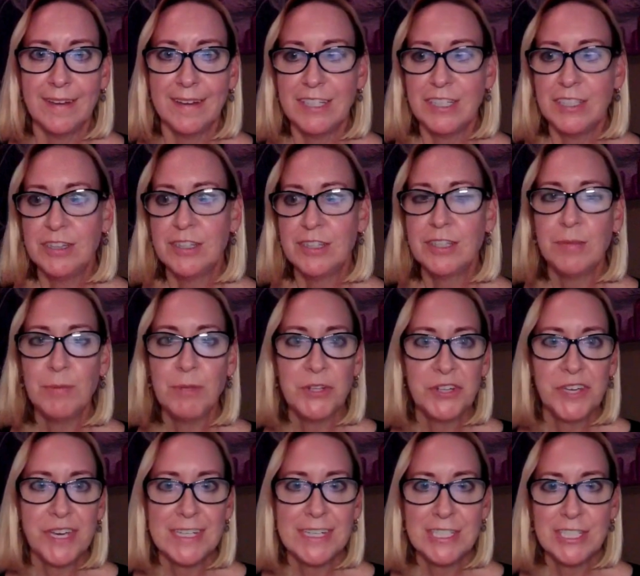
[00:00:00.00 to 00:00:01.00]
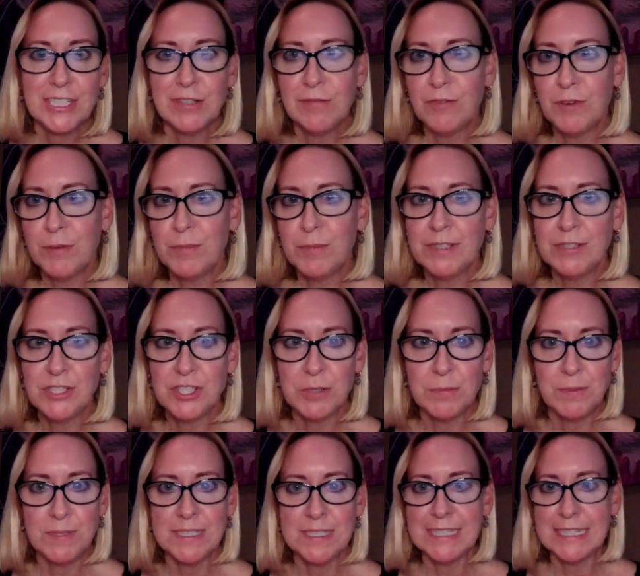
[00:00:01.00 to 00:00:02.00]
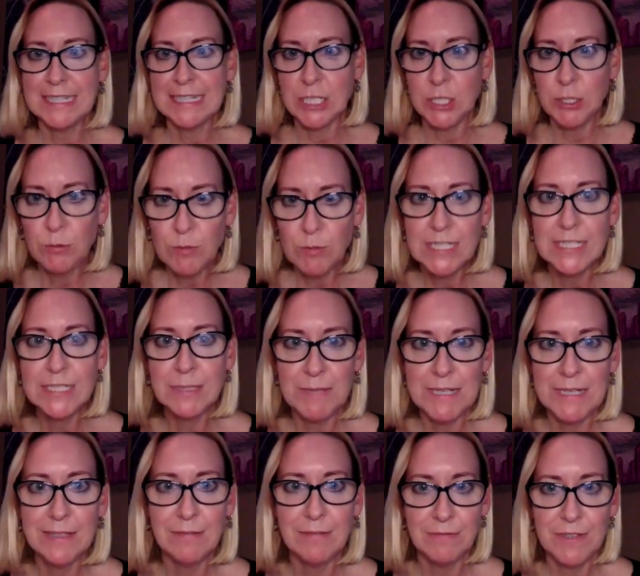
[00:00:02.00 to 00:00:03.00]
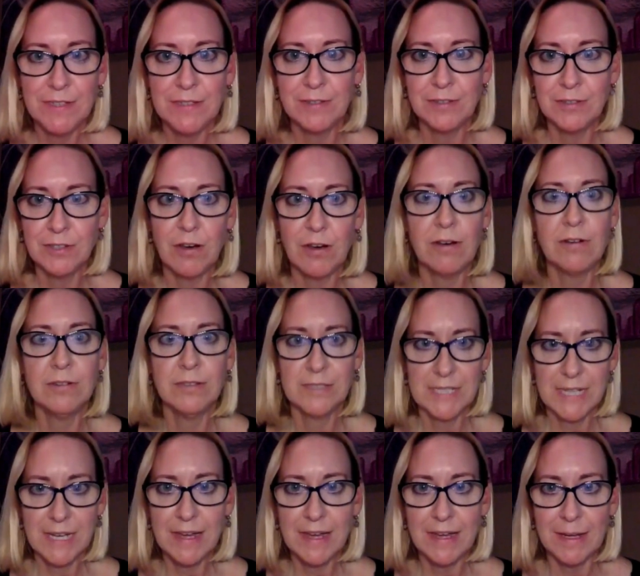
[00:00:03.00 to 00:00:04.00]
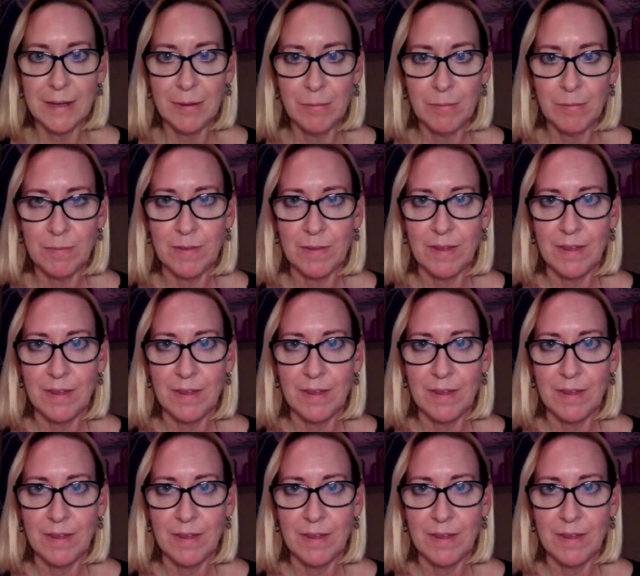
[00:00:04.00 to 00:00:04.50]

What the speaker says: the communication from leadership is like, you need to be in the field all the time.